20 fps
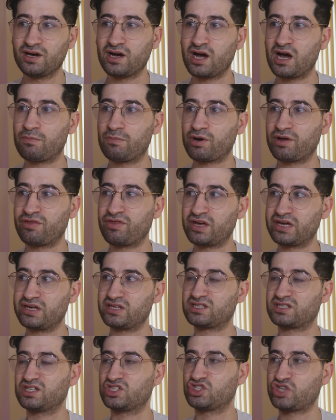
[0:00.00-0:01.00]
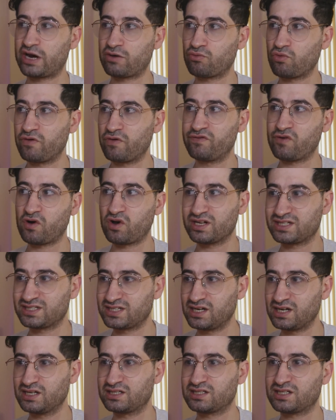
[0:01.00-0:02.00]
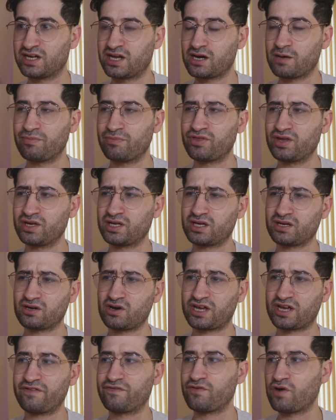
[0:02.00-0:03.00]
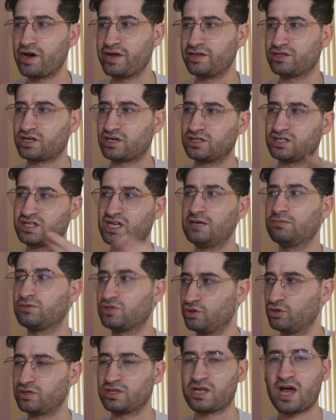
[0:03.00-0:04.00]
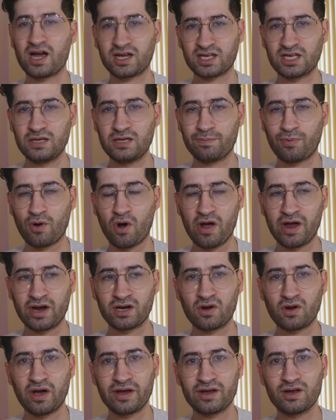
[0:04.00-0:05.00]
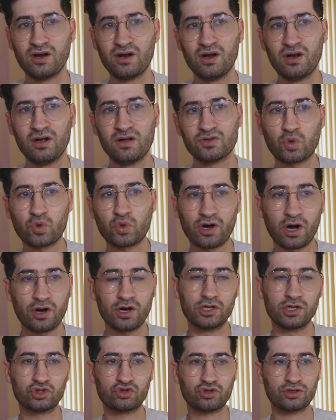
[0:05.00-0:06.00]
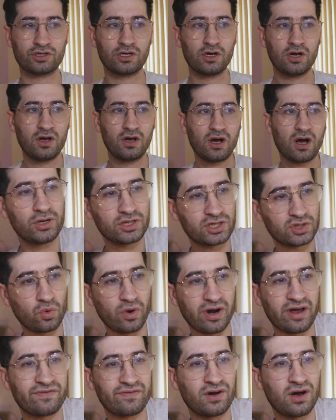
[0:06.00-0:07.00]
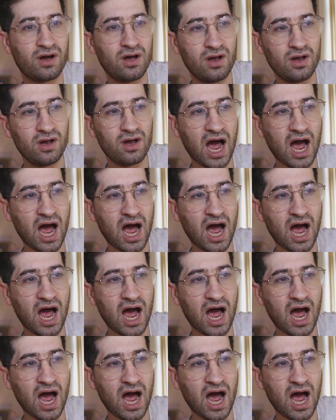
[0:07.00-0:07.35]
But I think it's the general volatility, and I'm thinking, like, if I can keep doing that, keep buying like 2900 puts or whatever,